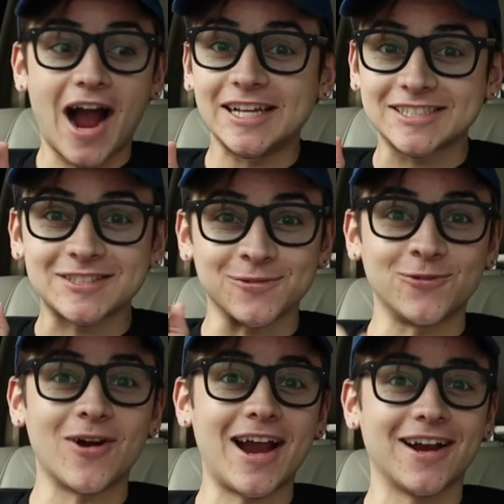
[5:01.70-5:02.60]

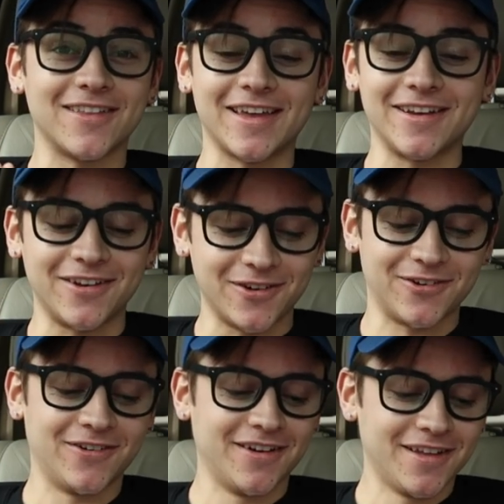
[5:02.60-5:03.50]
they
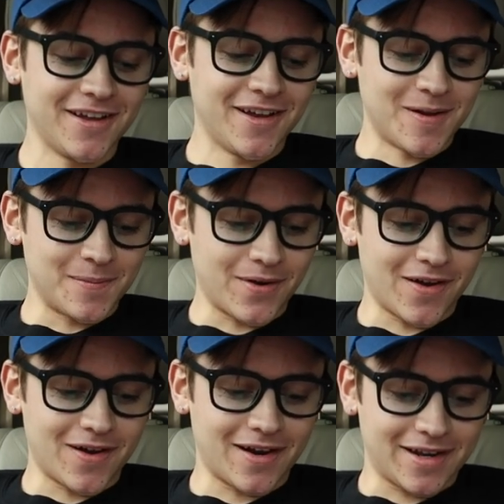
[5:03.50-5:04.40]
knew,
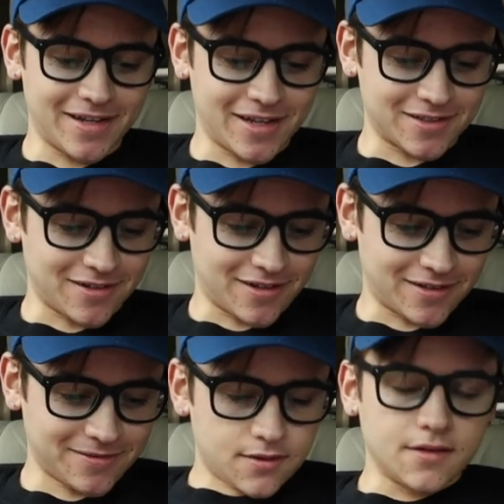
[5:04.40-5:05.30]
but I guess not.